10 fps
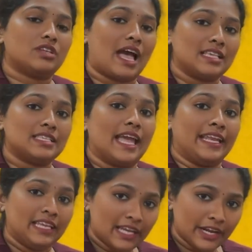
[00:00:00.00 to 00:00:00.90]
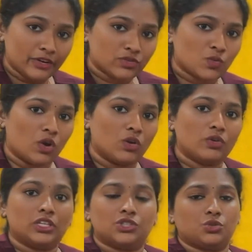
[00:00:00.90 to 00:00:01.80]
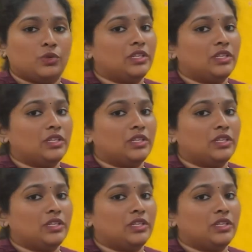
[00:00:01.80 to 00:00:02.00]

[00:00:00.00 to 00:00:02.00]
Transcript: has any kind of swallowing issue,